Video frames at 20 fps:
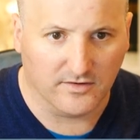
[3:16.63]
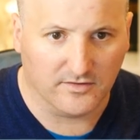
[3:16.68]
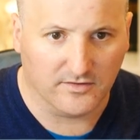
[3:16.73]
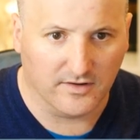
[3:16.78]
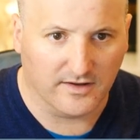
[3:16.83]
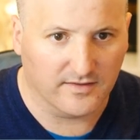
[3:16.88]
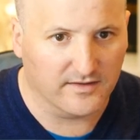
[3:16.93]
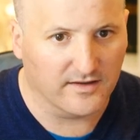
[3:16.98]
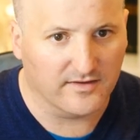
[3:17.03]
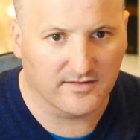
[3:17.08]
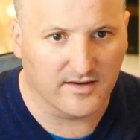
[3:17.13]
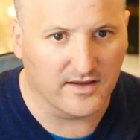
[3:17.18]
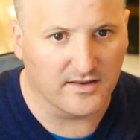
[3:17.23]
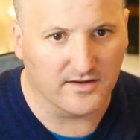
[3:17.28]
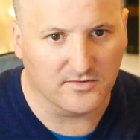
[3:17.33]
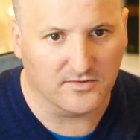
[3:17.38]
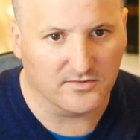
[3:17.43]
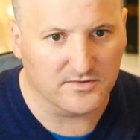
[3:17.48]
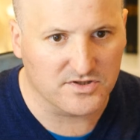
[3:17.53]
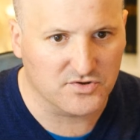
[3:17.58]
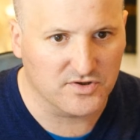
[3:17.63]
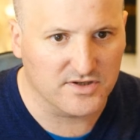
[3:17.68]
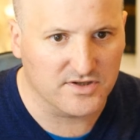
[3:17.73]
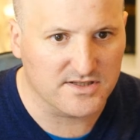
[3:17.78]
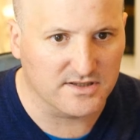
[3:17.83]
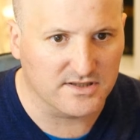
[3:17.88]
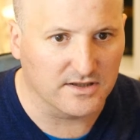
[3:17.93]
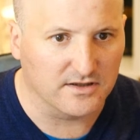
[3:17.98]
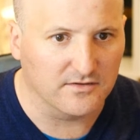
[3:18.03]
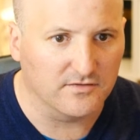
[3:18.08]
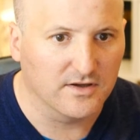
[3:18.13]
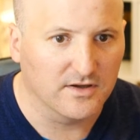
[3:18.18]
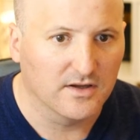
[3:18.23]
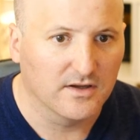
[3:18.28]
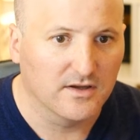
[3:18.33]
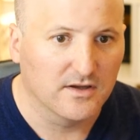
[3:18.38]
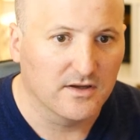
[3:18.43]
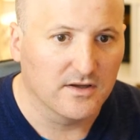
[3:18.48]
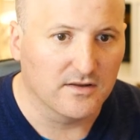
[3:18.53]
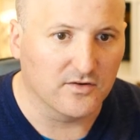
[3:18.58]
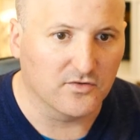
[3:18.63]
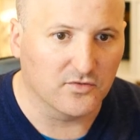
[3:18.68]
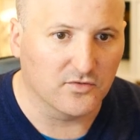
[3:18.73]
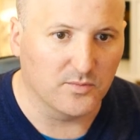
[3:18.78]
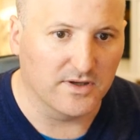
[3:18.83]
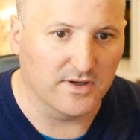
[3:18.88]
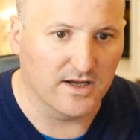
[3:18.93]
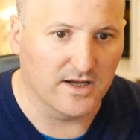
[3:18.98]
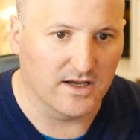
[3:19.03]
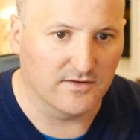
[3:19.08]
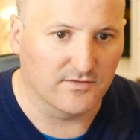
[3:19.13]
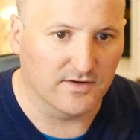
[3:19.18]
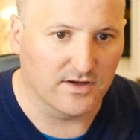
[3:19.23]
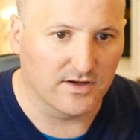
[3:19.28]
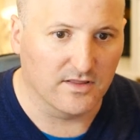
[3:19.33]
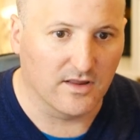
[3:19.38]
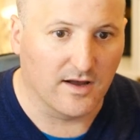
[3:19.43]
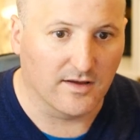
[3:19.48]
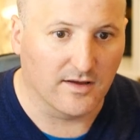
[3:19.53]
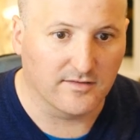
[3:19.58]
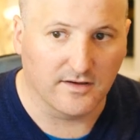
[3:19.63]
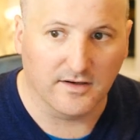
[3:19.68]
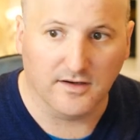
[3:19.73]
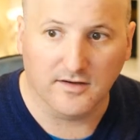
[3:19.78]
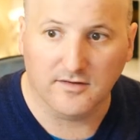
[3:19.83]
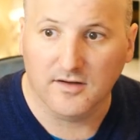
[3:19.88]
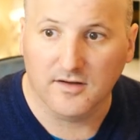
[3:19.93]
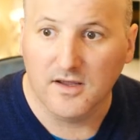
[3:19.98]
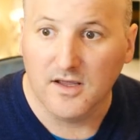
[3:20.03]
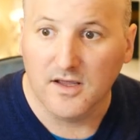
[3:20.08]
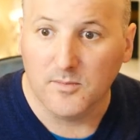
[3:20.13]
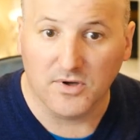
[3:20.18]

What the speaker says: So like, let's say this was a shrink sleeve, this would be kind of a glossiness.